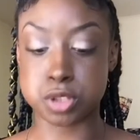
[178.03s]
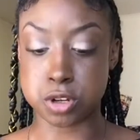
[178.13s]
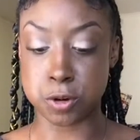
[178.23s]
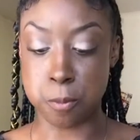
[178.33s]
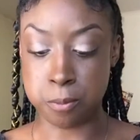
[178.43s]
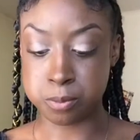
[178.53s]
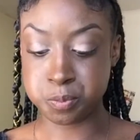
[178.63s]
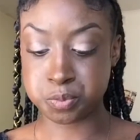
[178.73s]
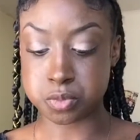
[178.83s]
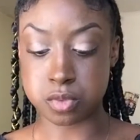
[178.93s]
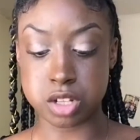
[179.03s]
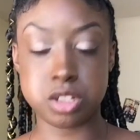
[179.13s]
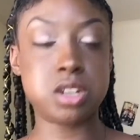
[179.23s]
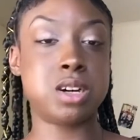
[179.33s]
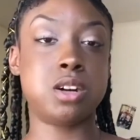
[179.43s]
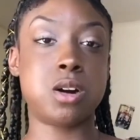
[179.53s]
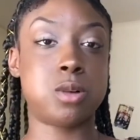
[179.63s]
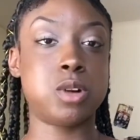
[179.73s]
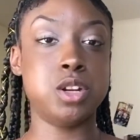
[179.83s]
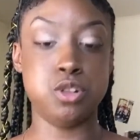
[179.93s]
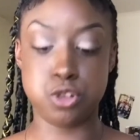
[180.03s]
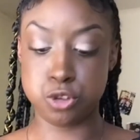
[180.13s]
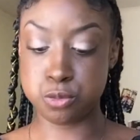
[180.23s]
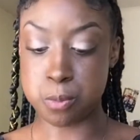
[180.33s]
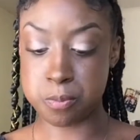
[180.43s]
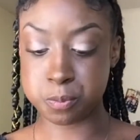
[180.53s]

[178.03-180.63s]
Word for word: So she kind of already knew.